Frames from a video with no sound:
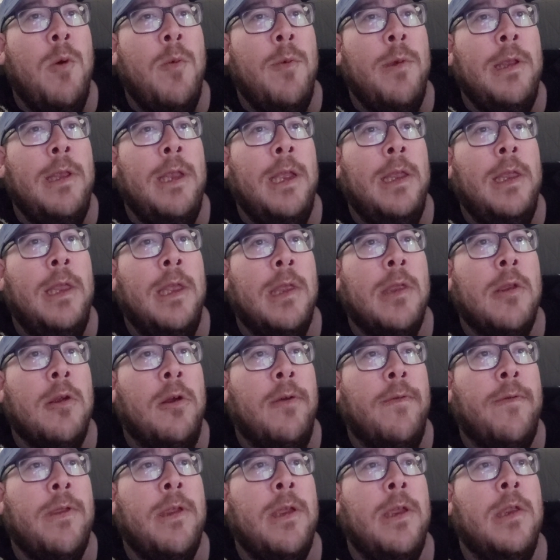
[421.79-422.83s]
what we did this
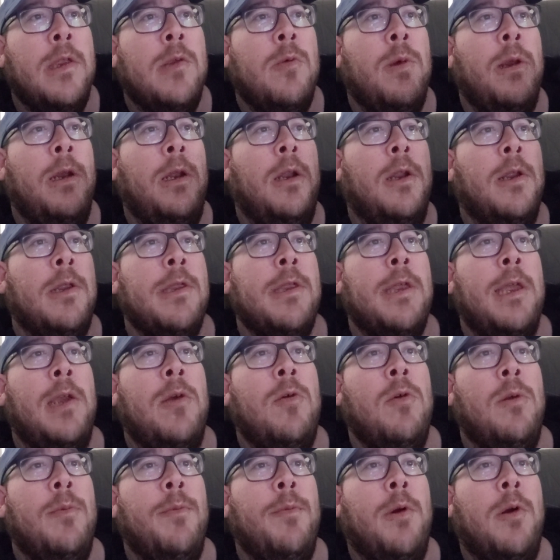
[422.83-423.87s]
offseason. We lost
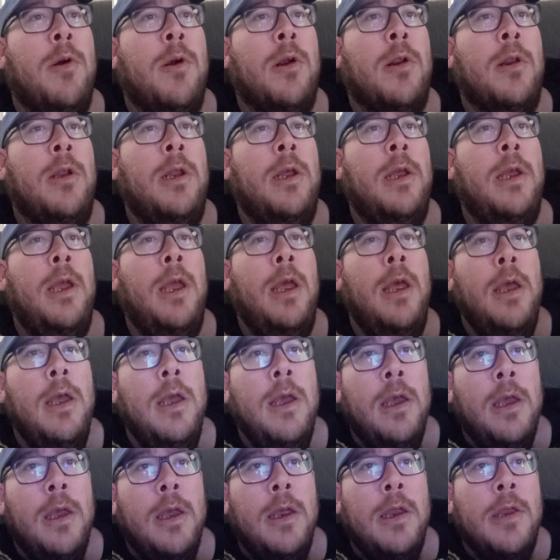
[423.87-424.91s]
Saquon Barkley.
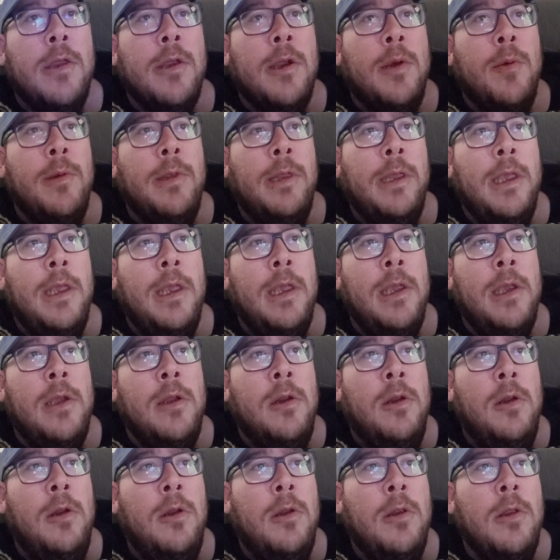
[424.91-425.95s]
We signed with the
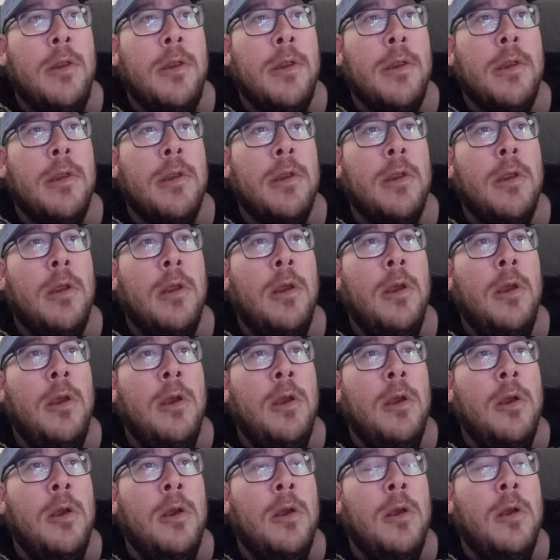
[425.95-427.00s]
Eagles.
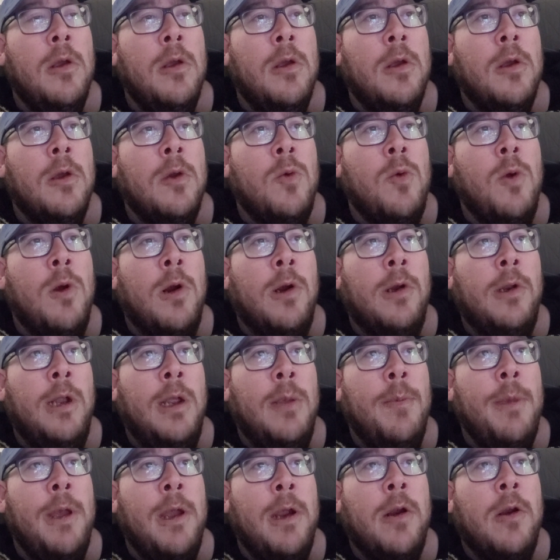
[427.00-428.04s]
Acquired
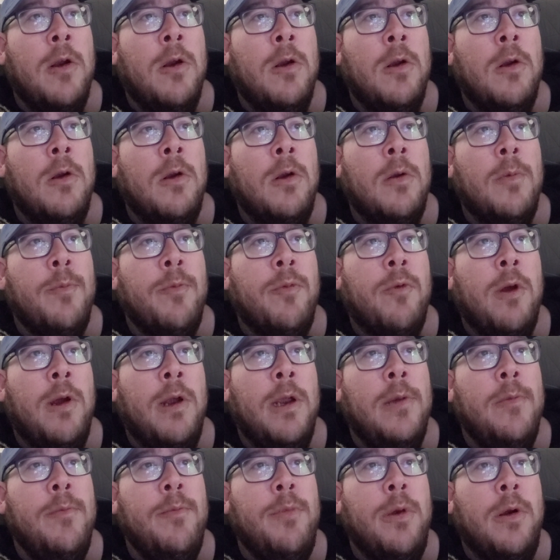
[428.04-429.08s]
linebacker
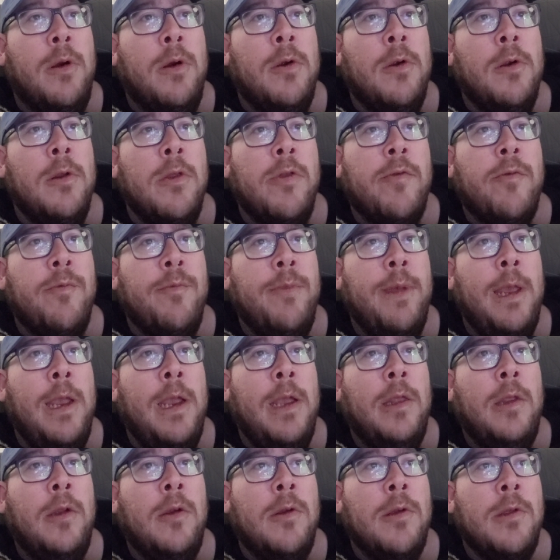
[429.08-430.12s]
Brian Burns from
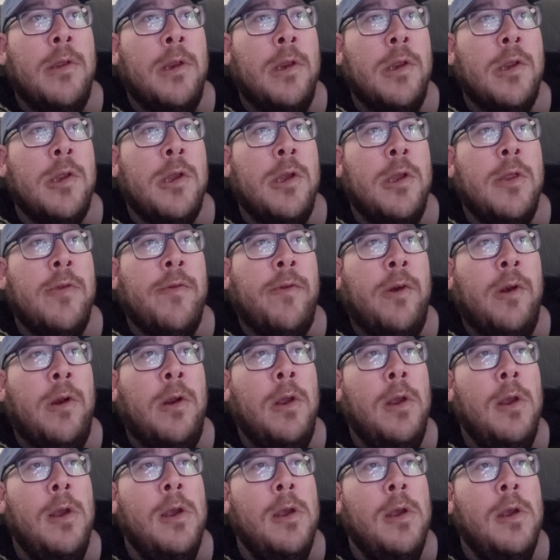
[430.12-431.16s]
Panthers in exchange for
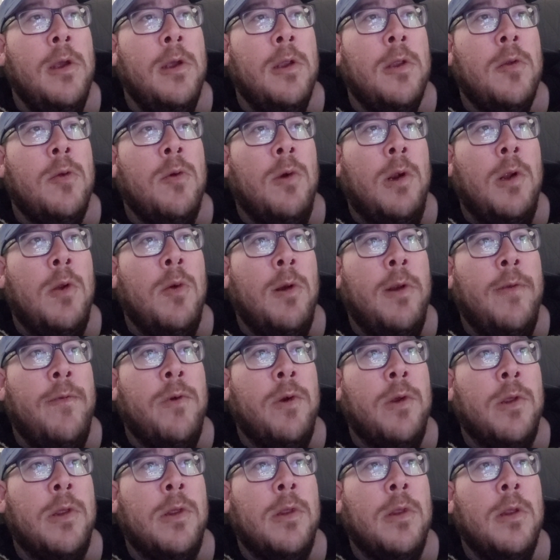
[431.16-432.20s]

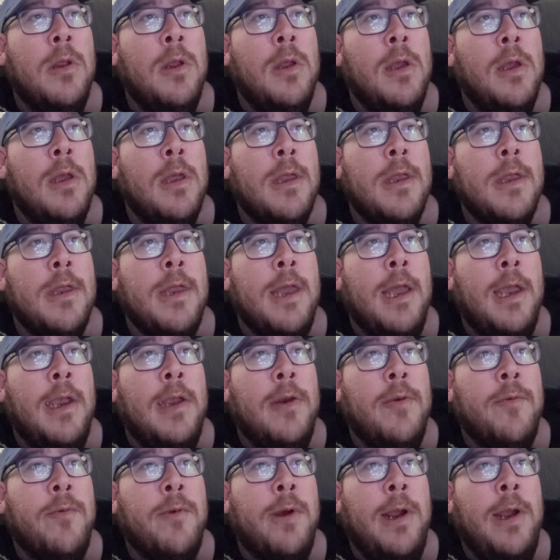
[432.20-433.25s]
2024
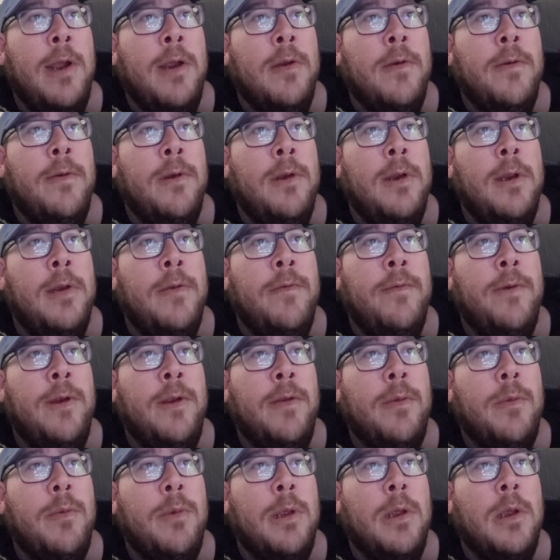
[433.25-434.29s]
second round and
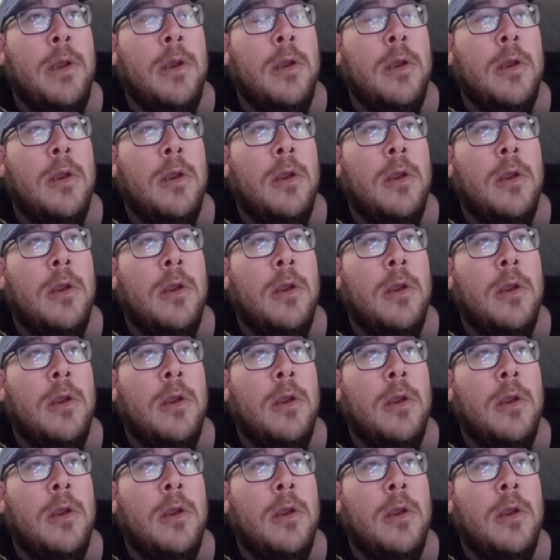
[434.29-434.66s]
fifth pick.